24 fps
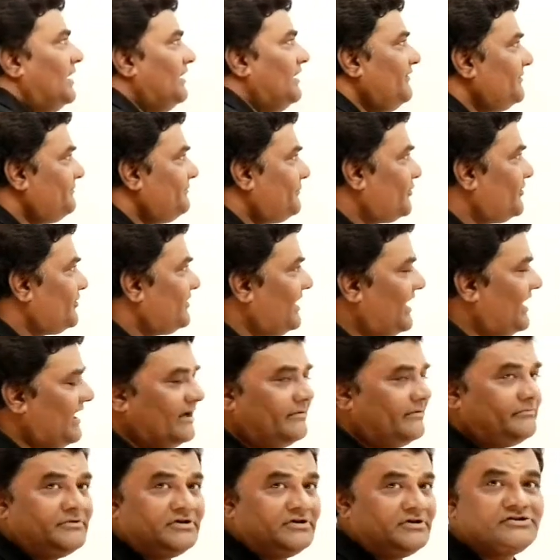our
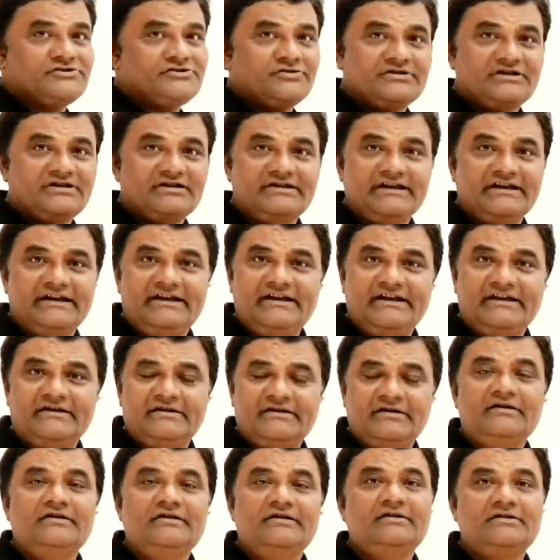program should
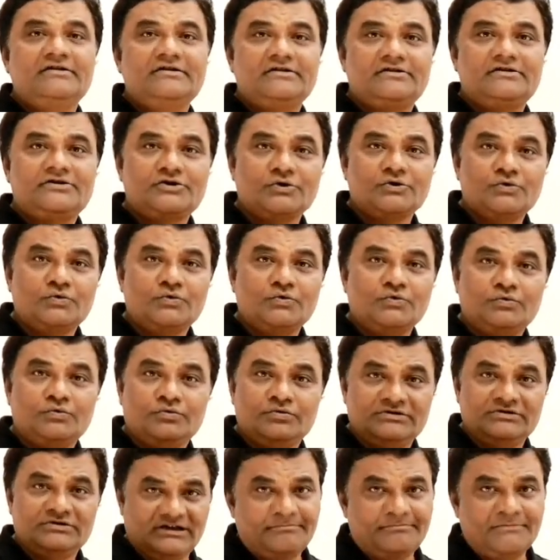take
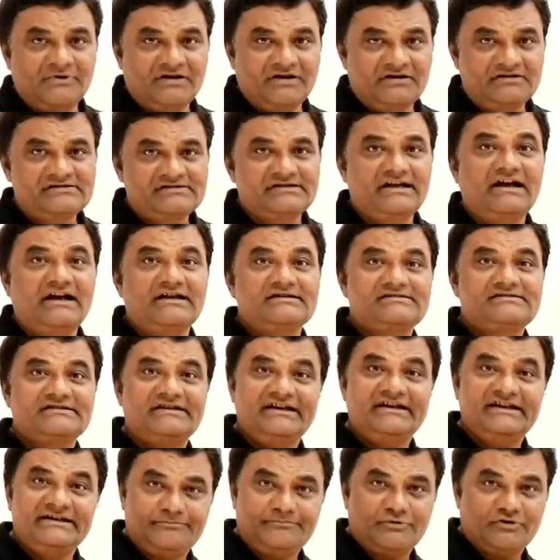two numbers as
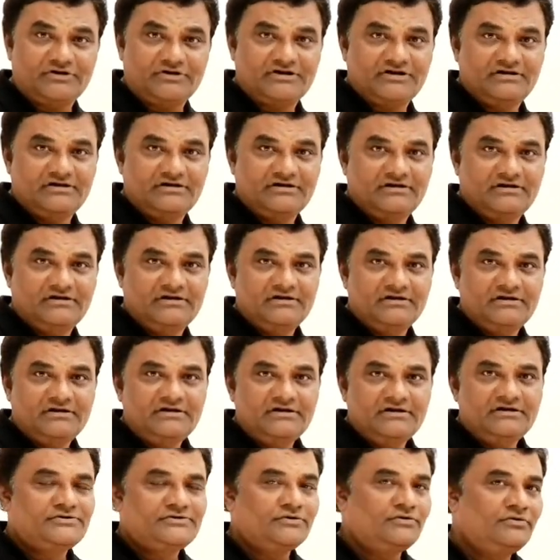input.
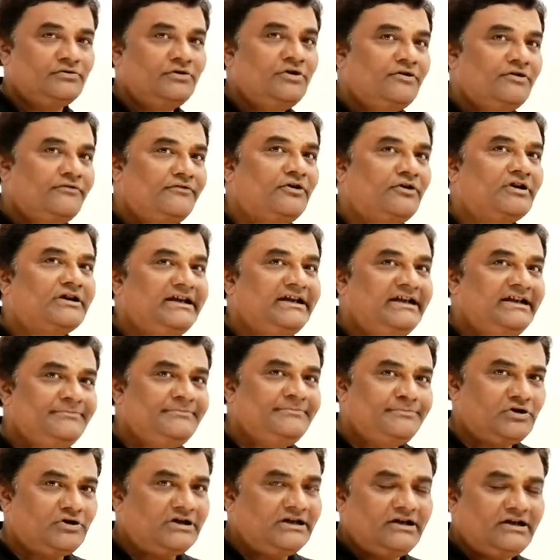So for
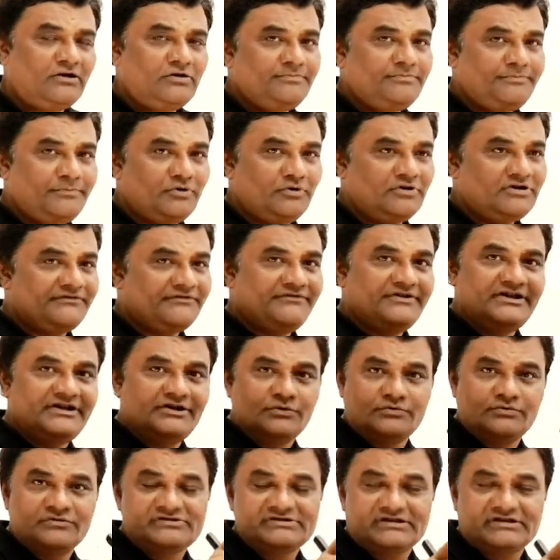input and output, we
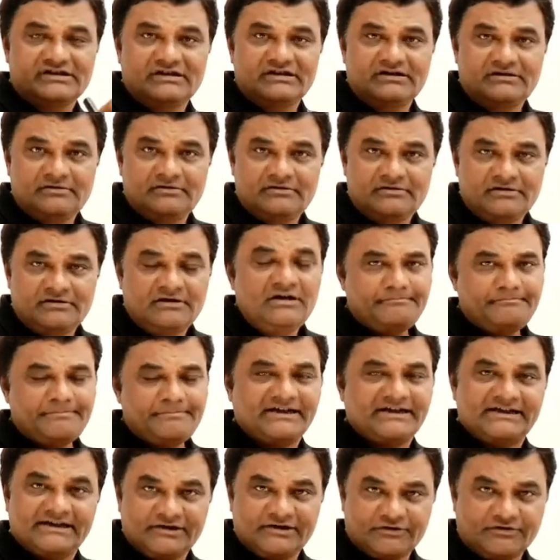use a
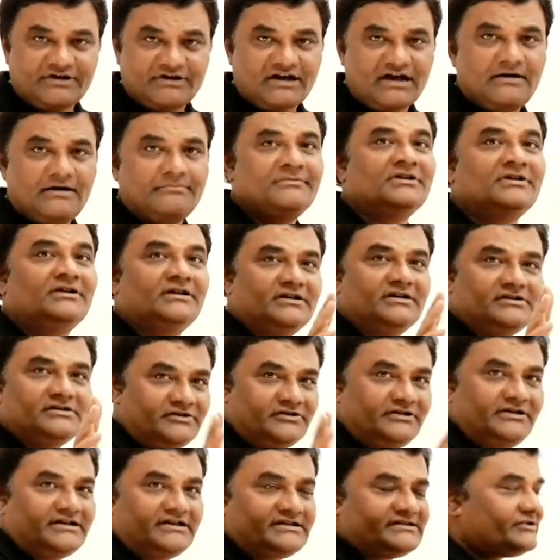parallelogram.
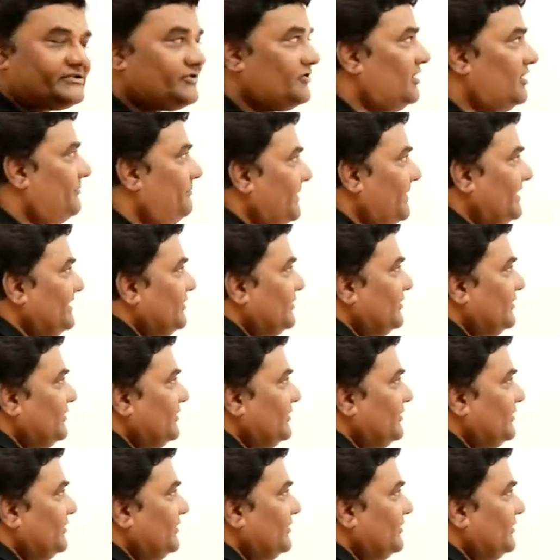So let us draw a